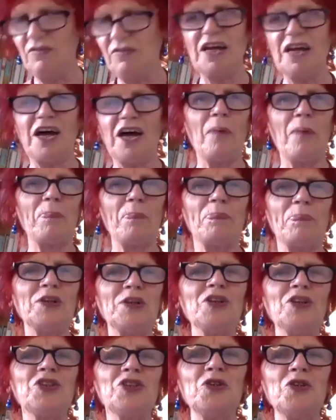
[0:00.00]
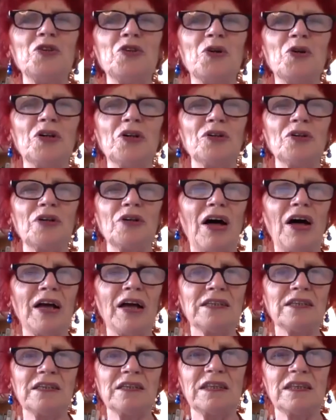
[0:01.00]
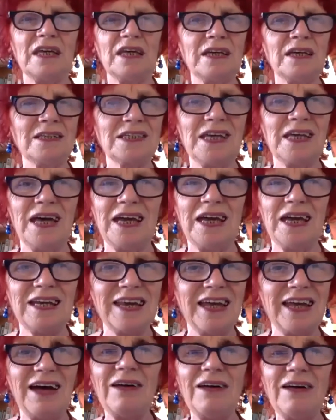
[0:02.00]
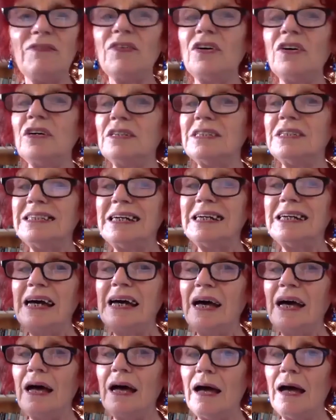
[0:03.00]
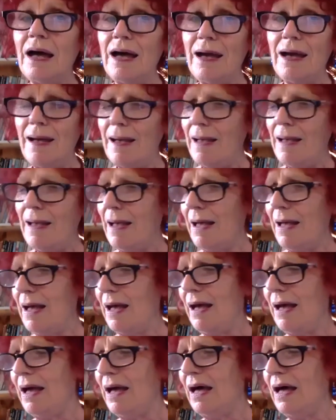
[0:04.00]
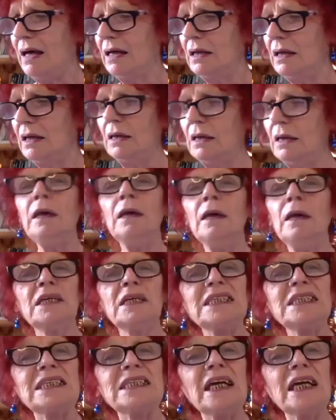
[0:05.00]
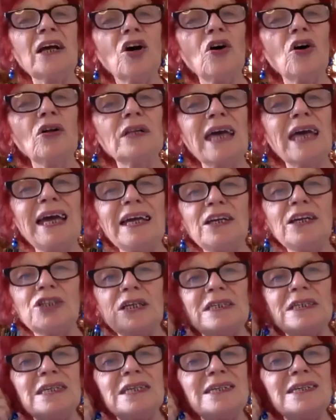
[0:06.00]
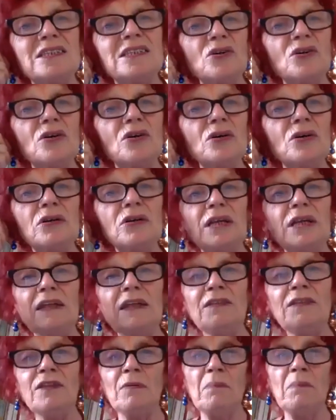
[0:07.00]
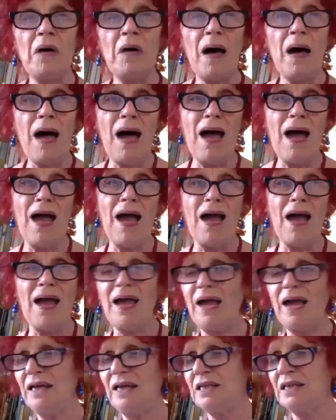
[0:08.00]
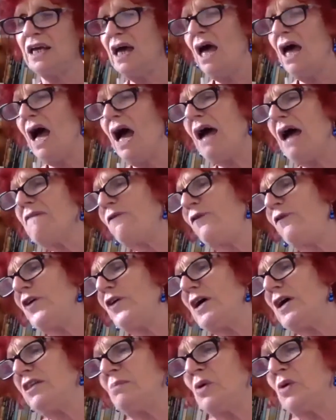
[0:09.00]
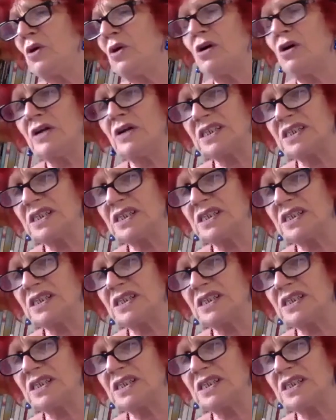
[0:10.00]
up and do all kinds of things they never dare. This thing called age, it is all in the mind, and furthermore, it's